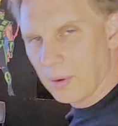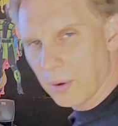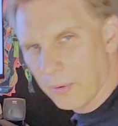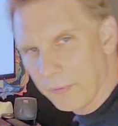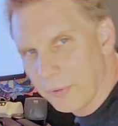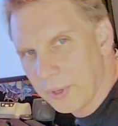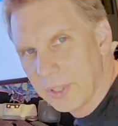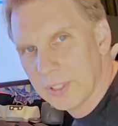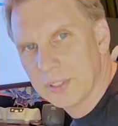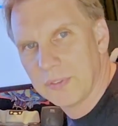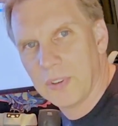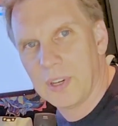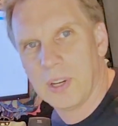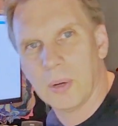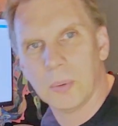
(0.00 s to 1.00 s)
Hopefully this
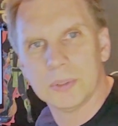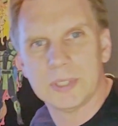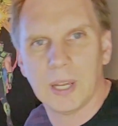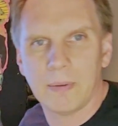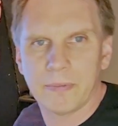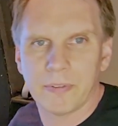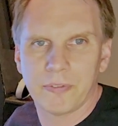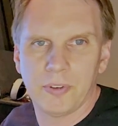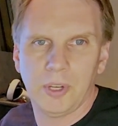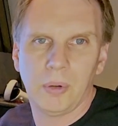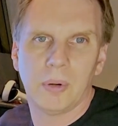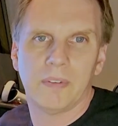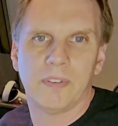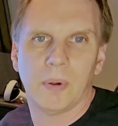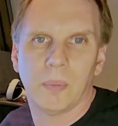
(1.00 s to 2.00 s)
video was helpful for you.
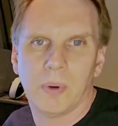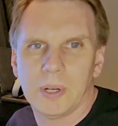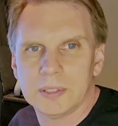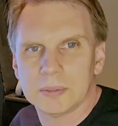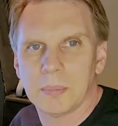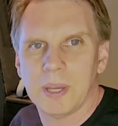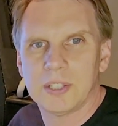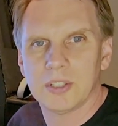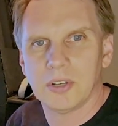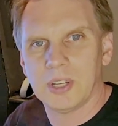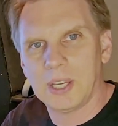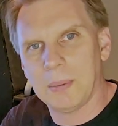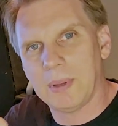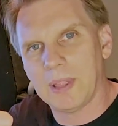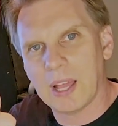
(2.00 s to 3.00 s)
And if it was, make sure you
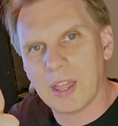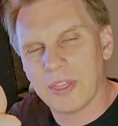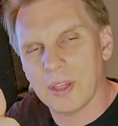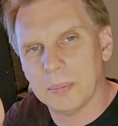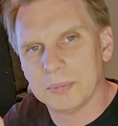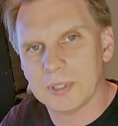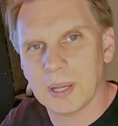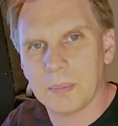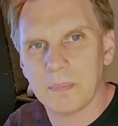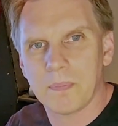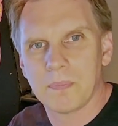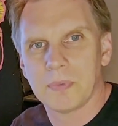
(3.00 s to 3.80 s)
give me that thumbs up.